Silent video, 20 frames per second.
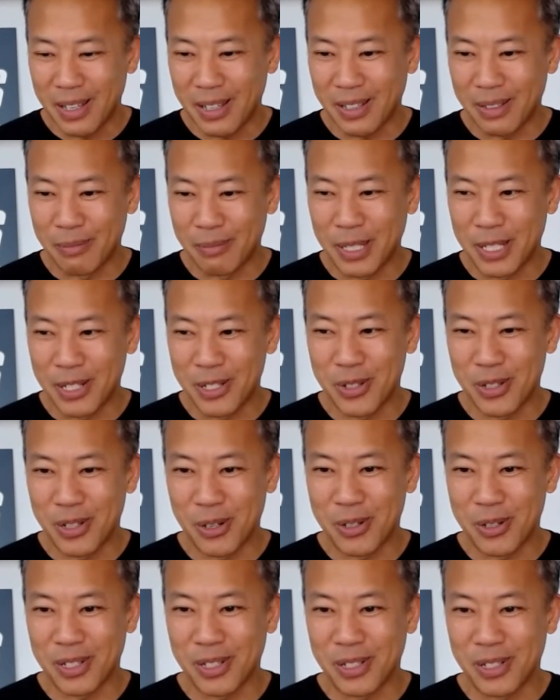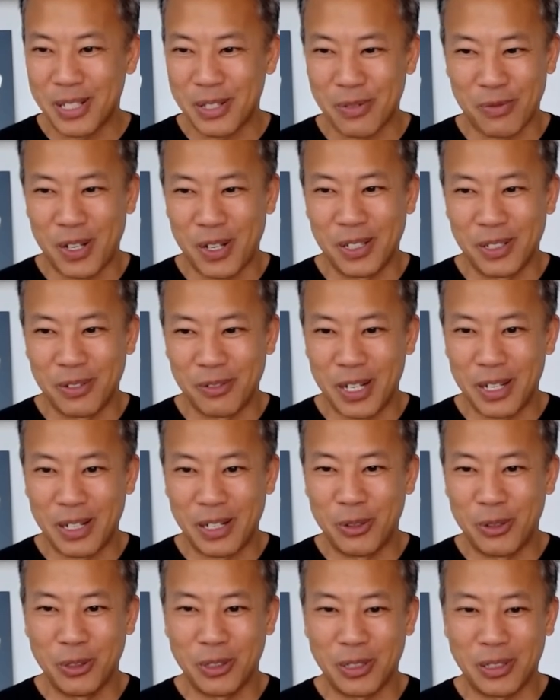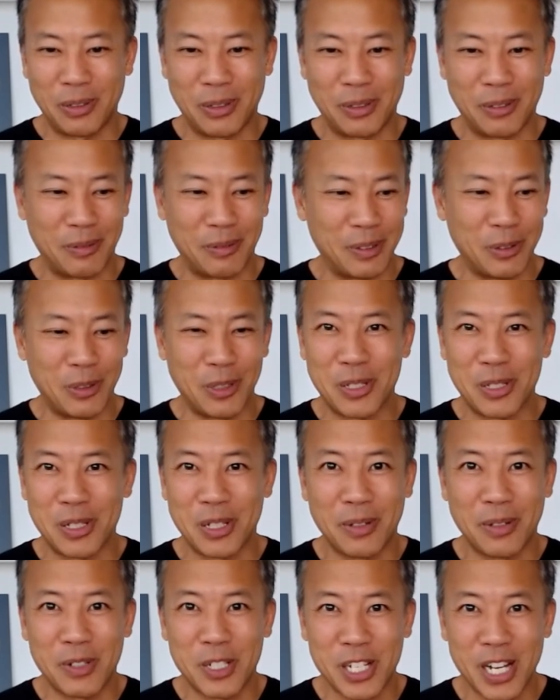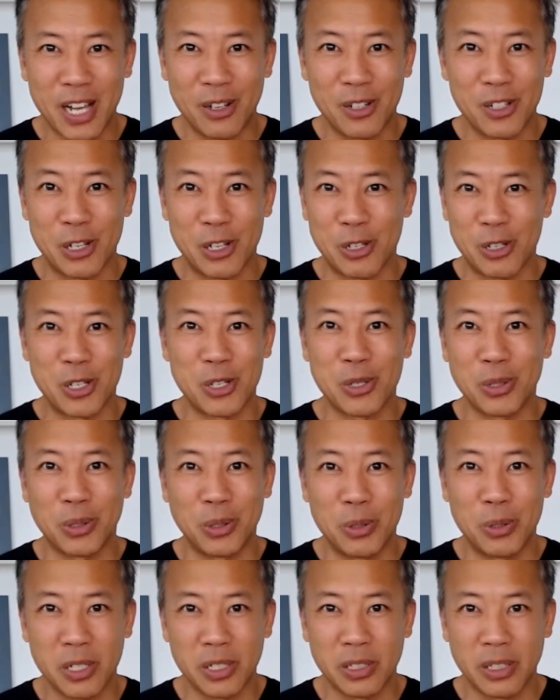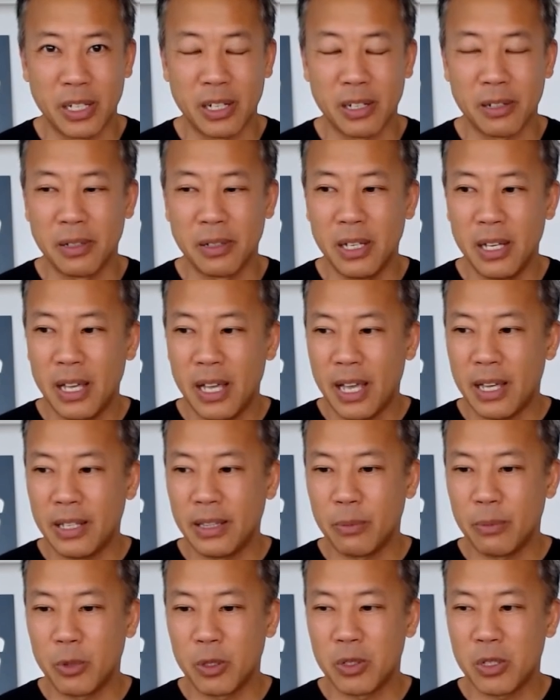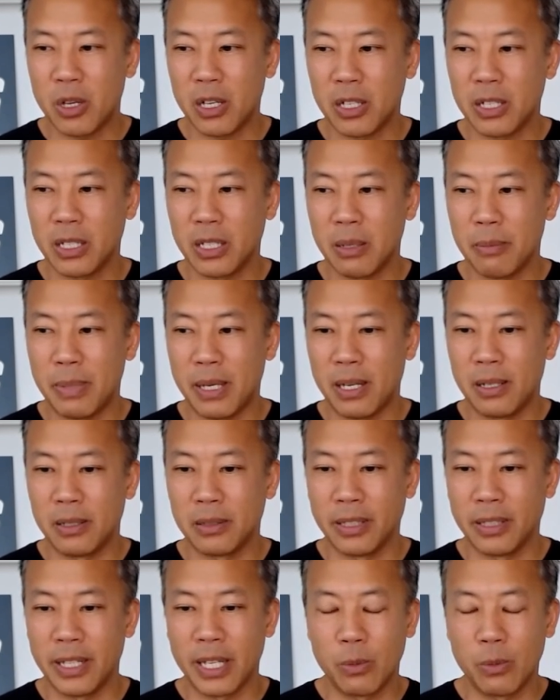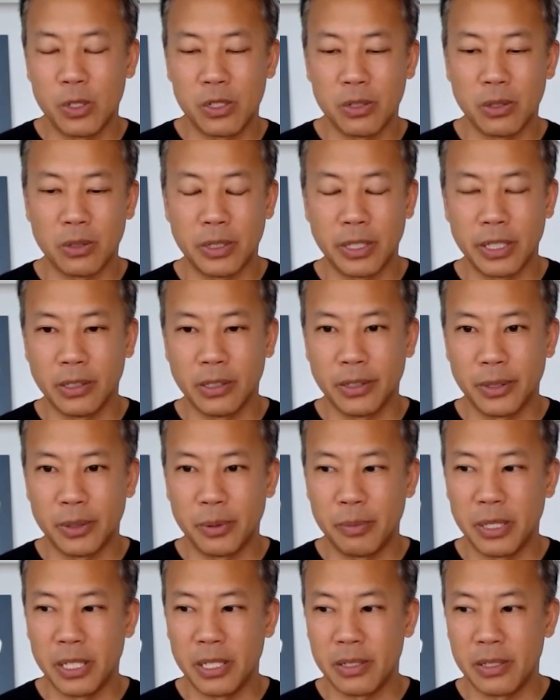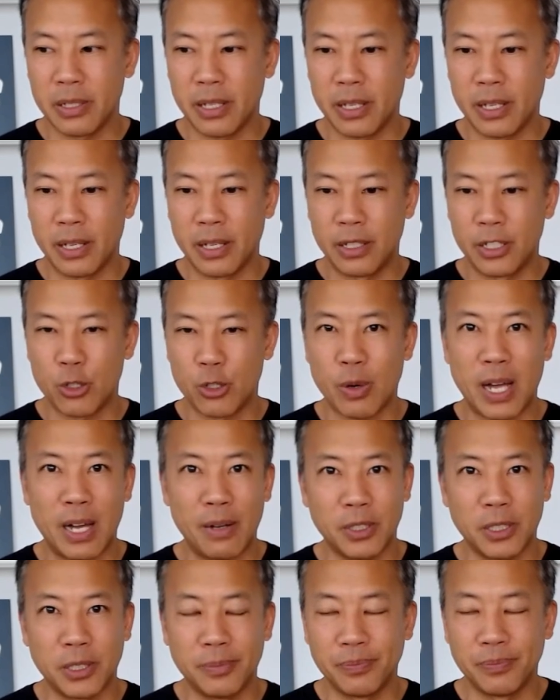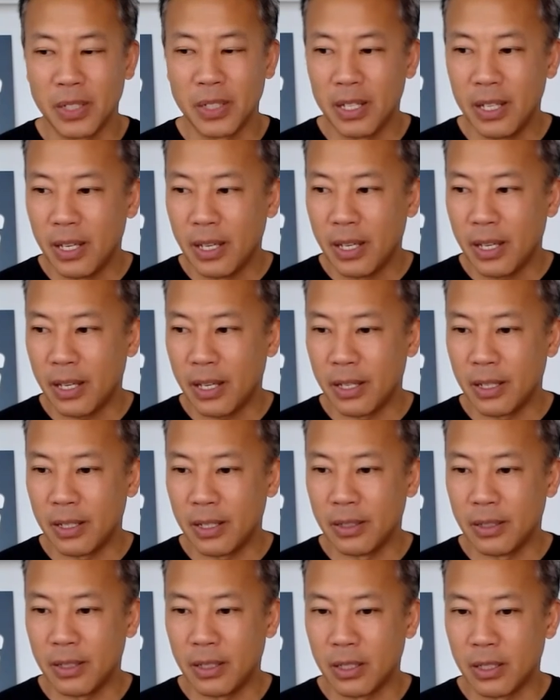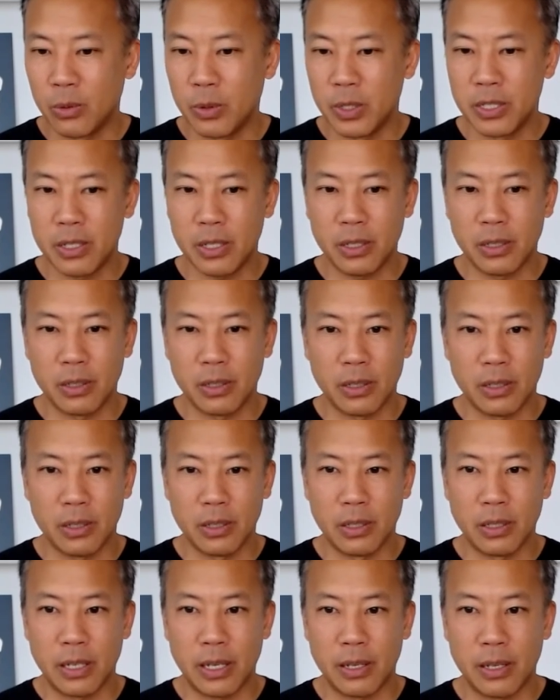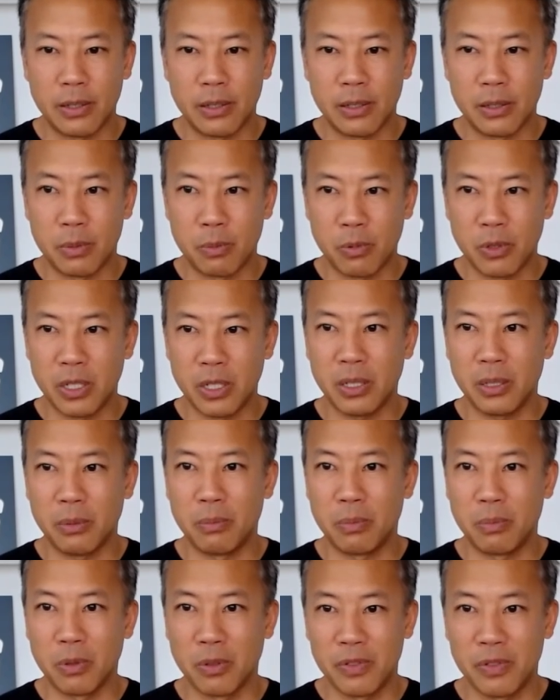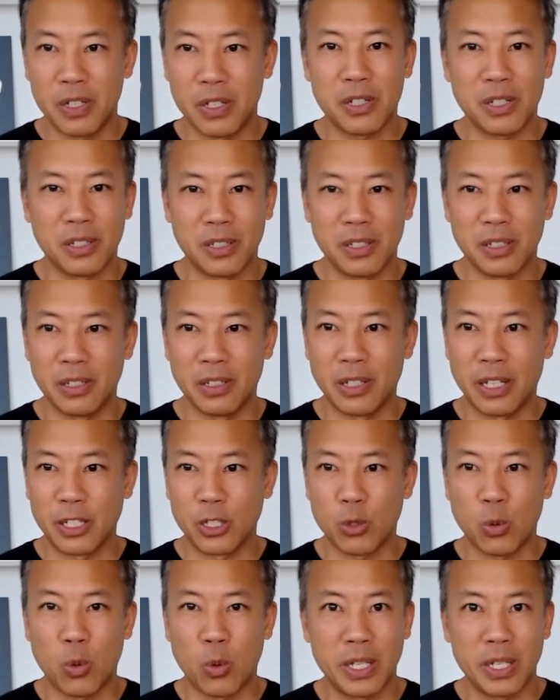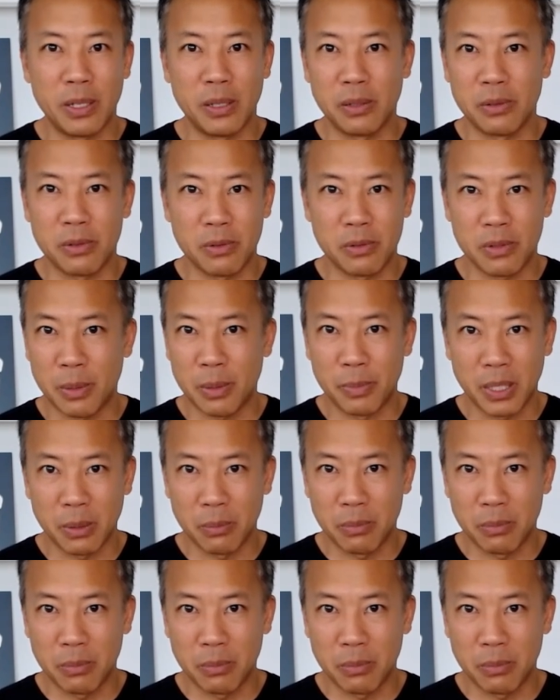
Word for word: it means there's a it's fun, right? Who, who doesn't love a challenge? There's a solution there. And then we're talking about language learning a little bit and travel. And uh, Quincy uh, has, is pretty proficient in like 20 something